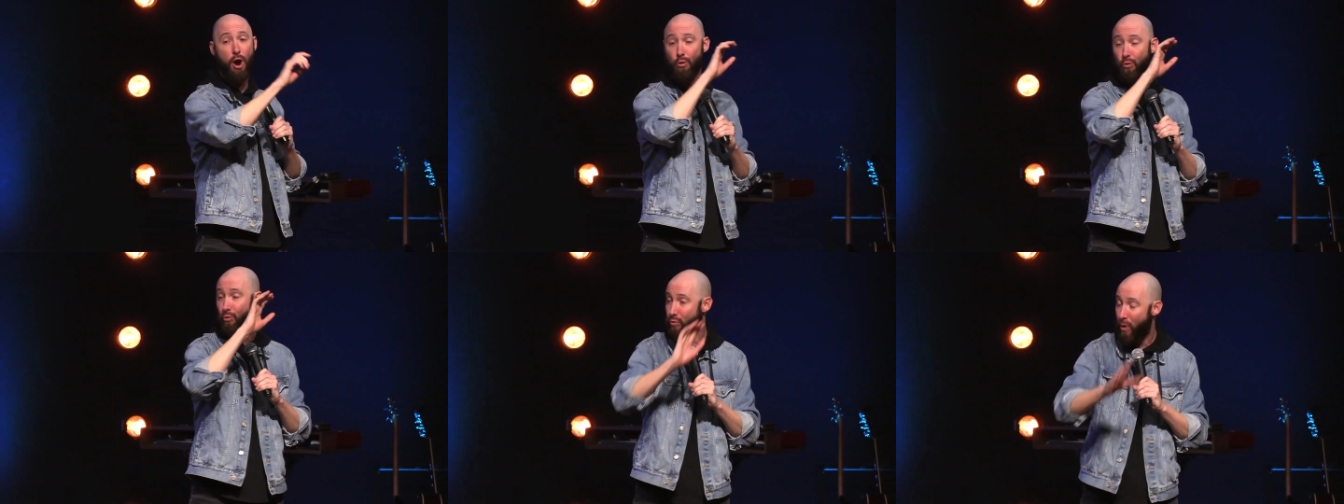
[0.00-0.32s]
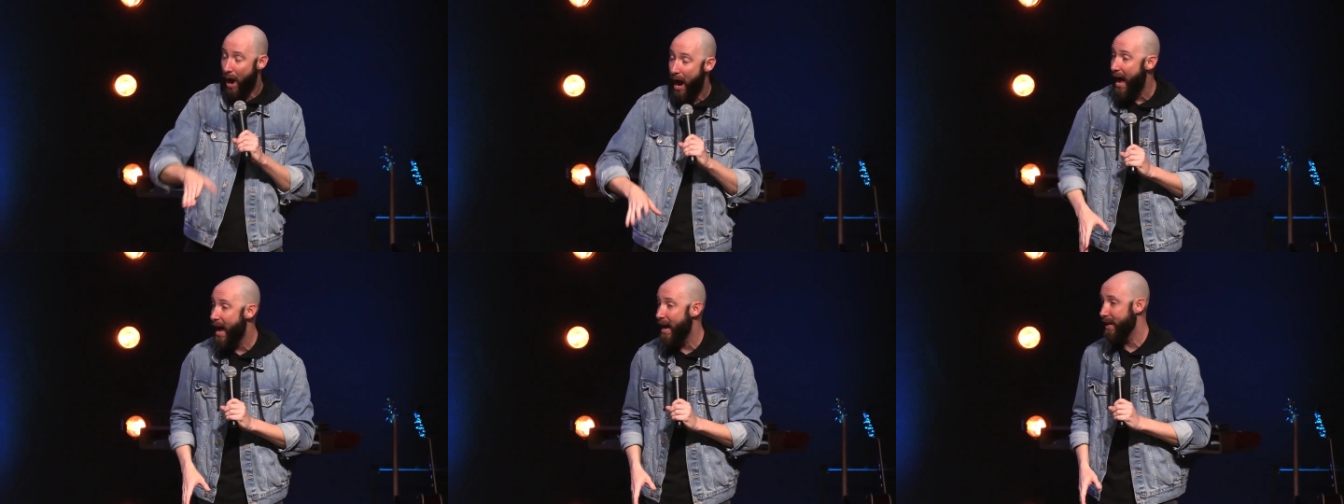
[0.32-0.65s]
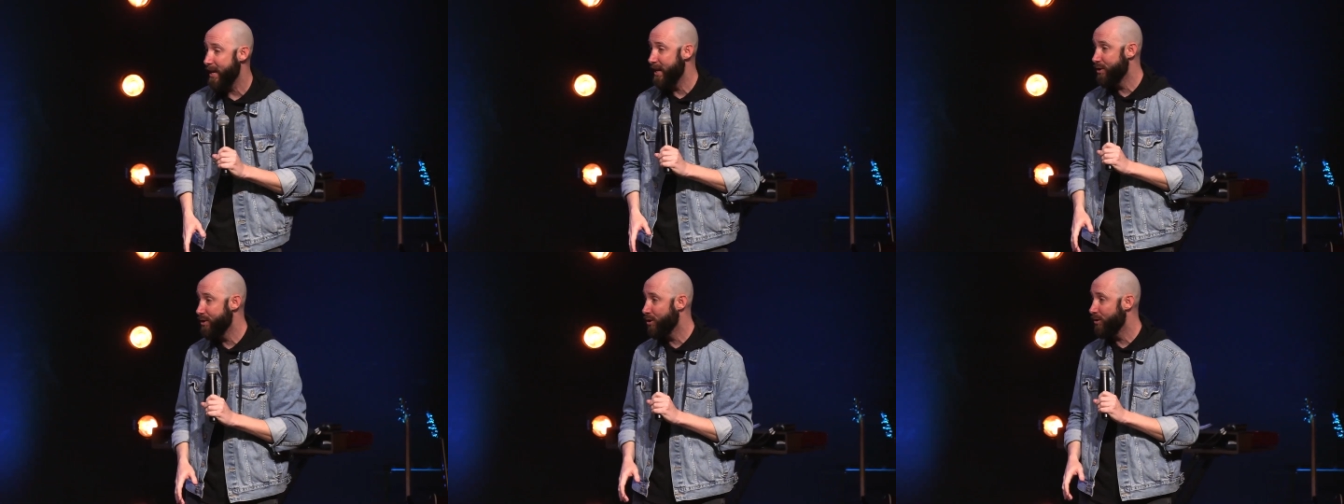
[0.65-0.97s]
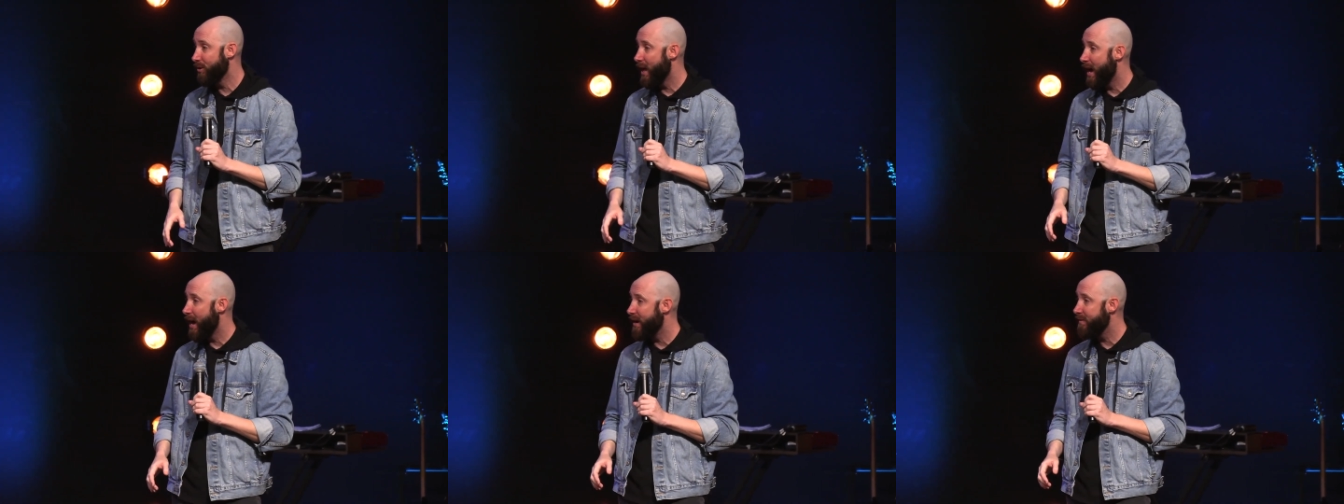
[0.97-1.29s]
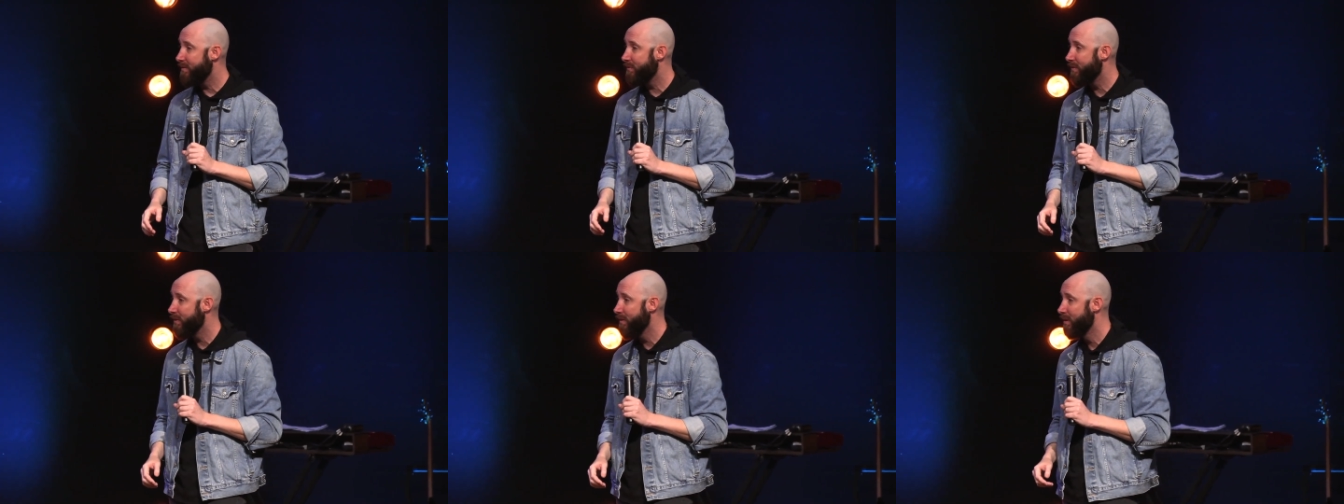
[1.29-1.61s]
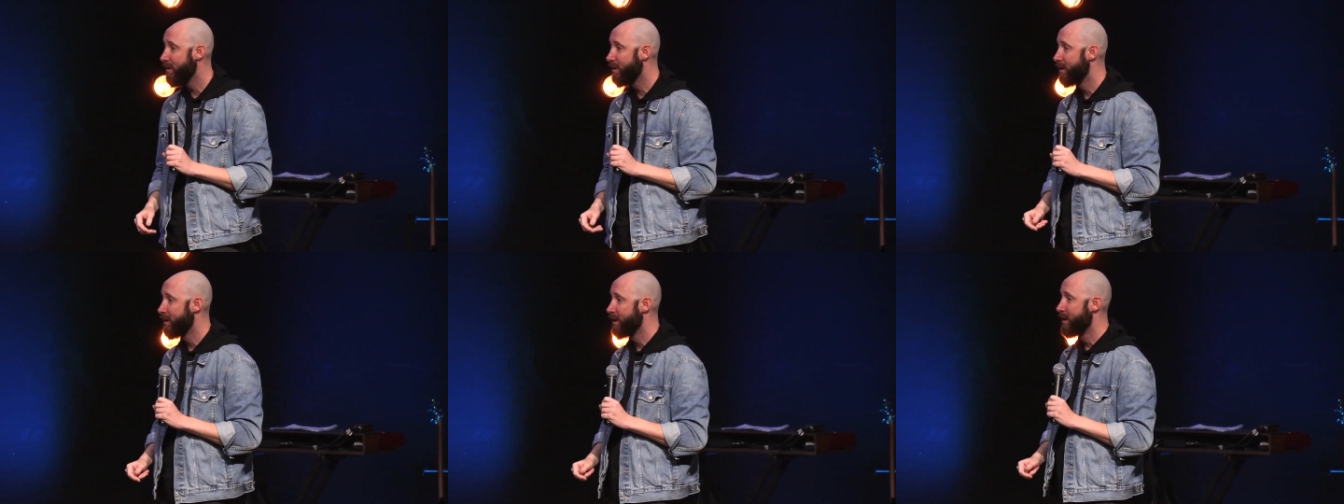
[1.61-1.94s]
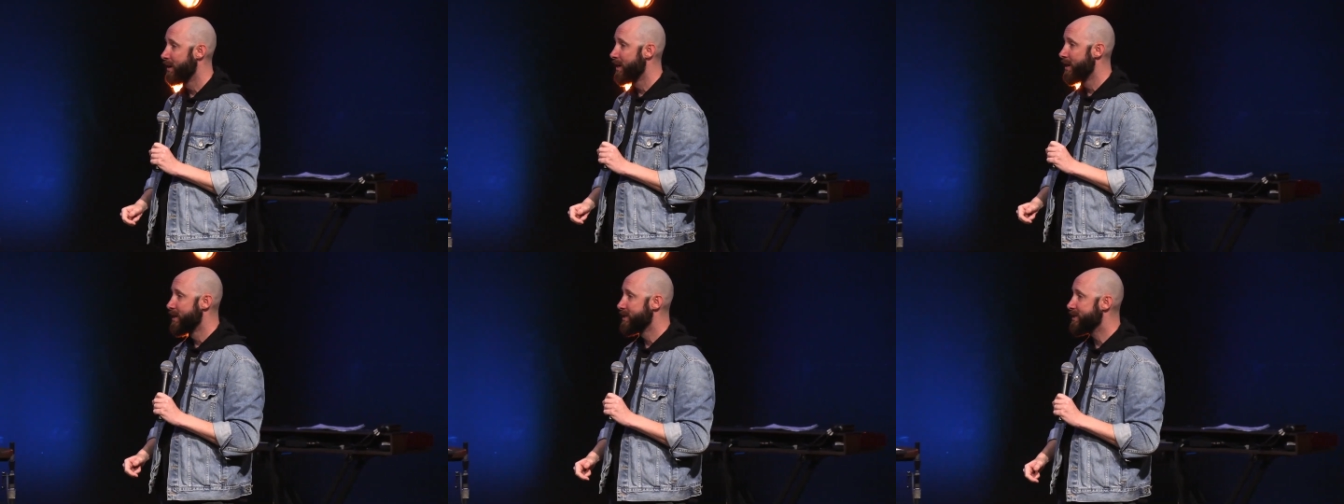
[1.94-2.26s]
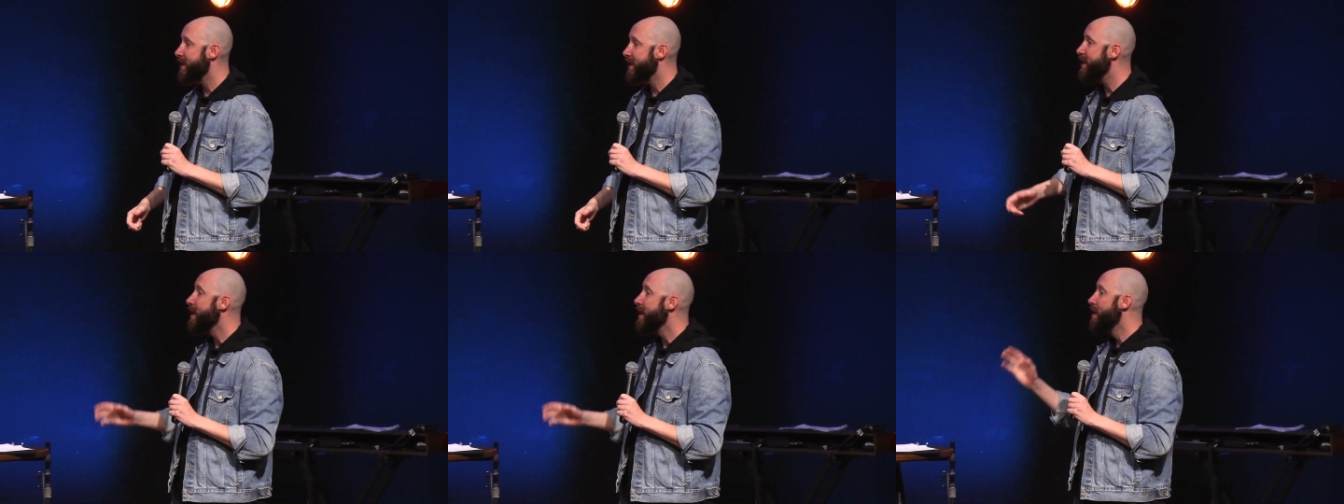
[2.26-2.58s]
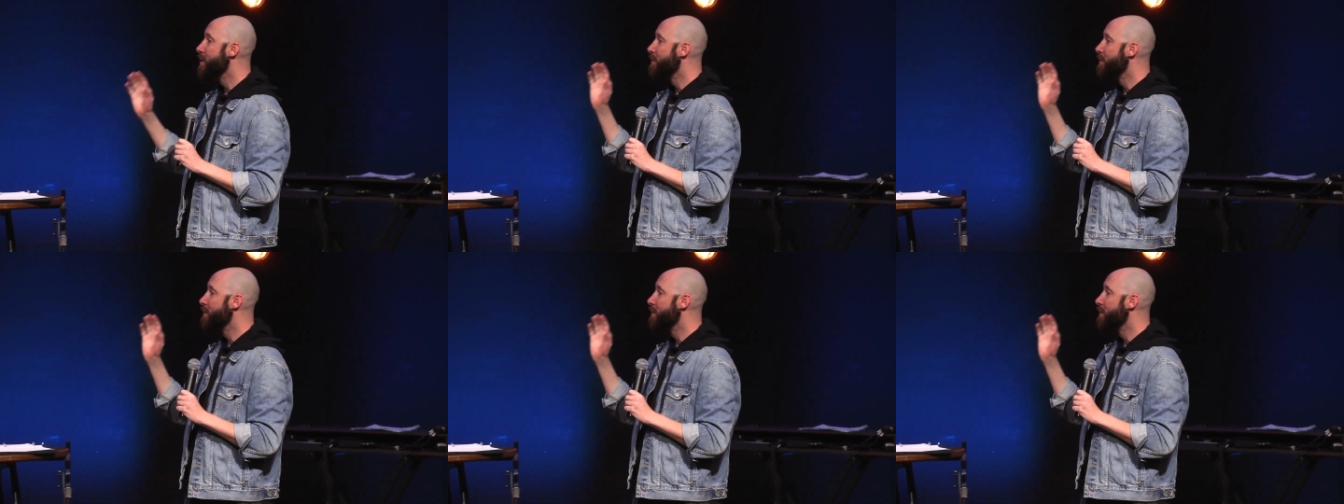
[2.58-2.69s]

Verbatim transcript: awry in your life? See,